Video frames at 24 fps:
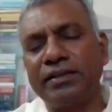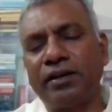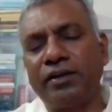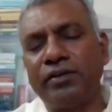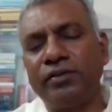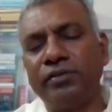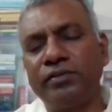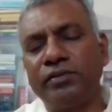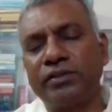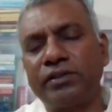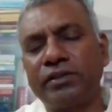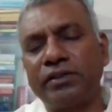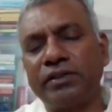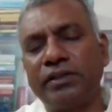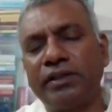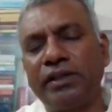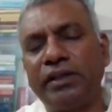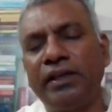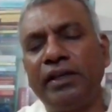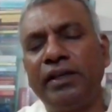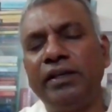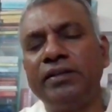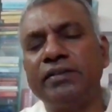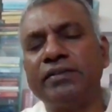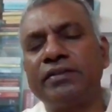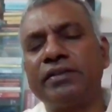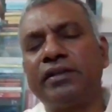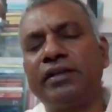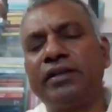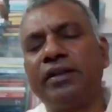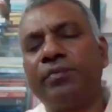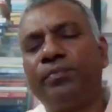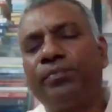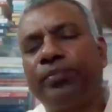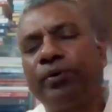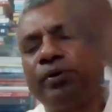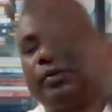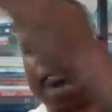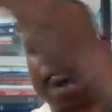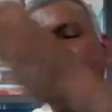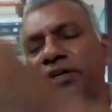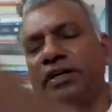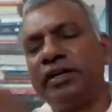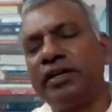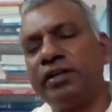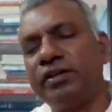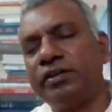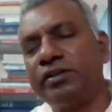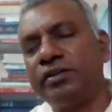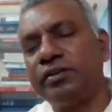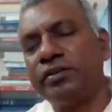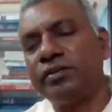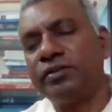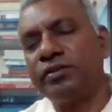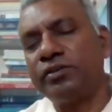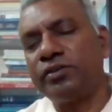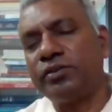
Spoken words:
out is deputed